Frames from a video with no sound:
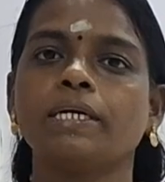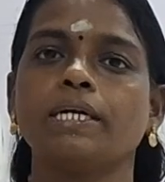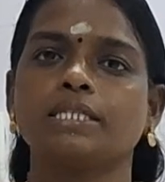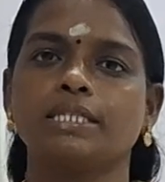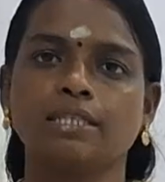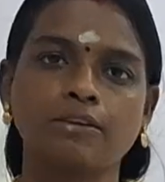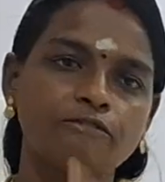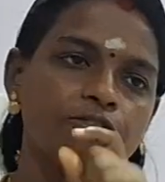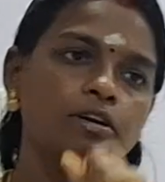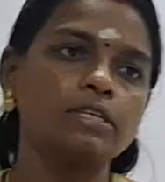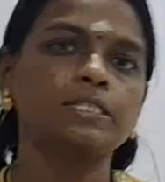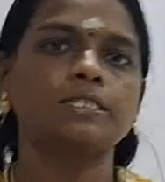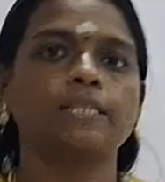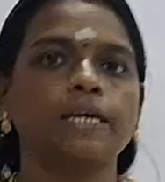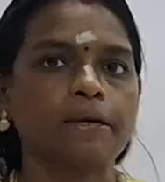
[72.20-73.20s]
is the first
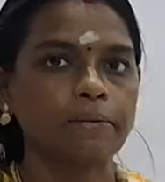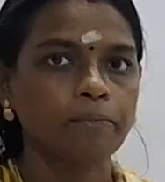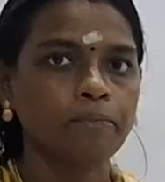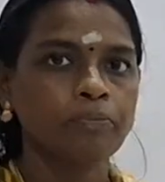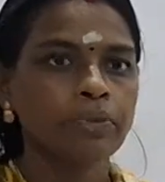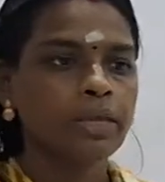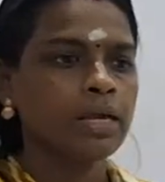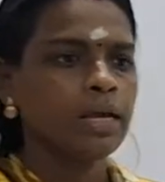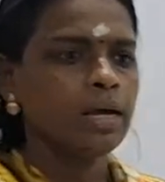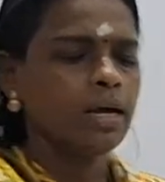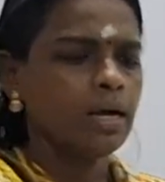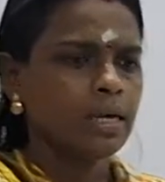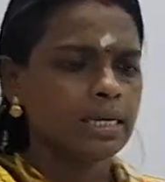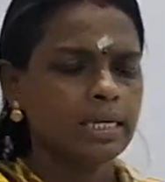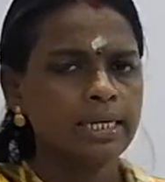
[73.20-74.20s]
thing.
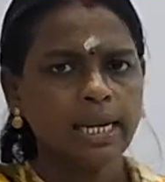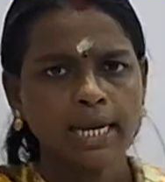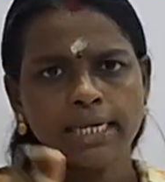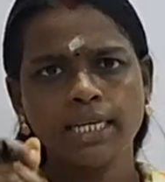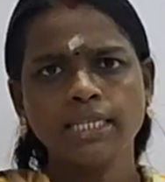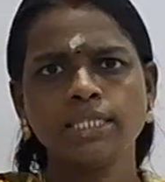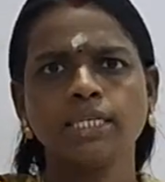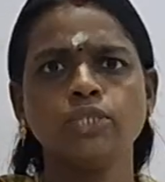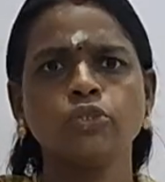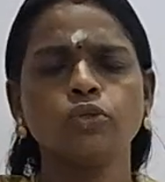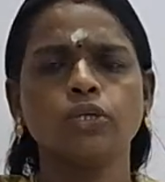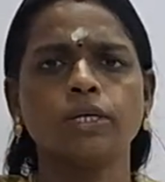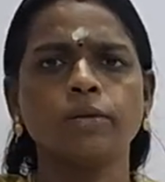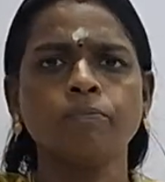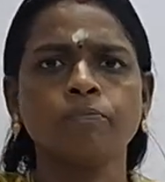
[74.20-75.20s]
In 19th
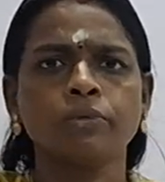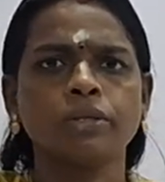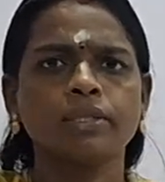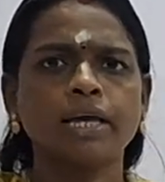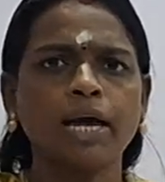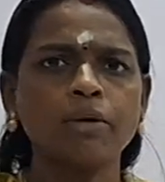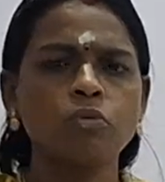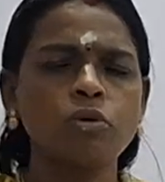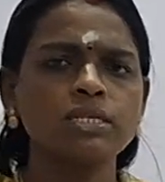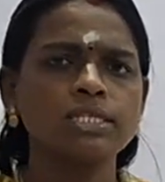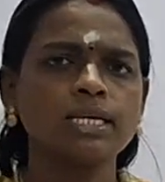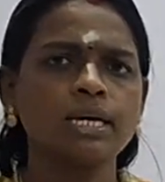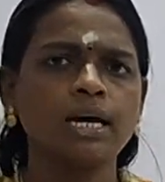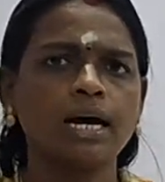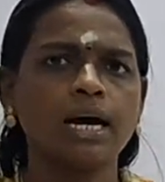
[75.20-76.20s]
century, there was
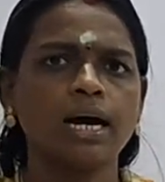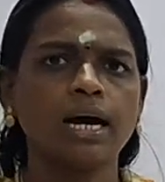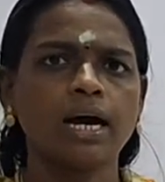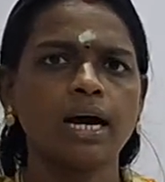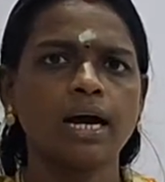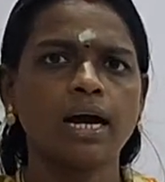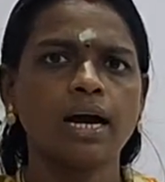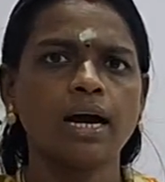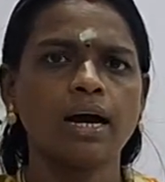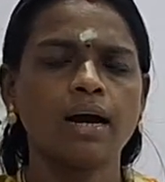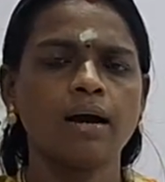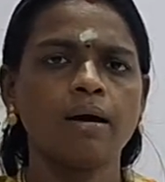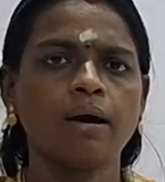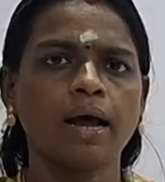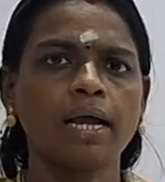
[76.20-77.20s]
a
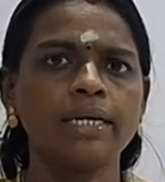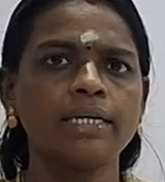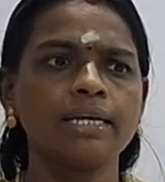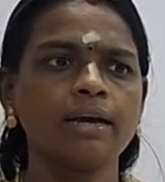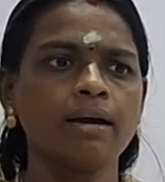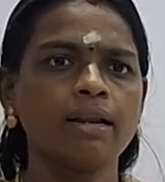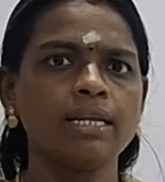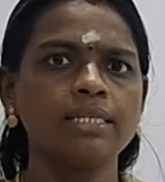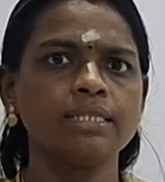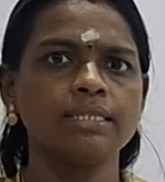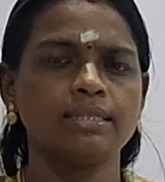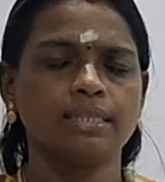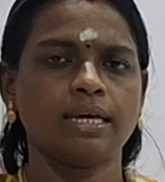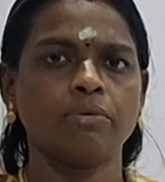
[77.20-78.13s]
idealism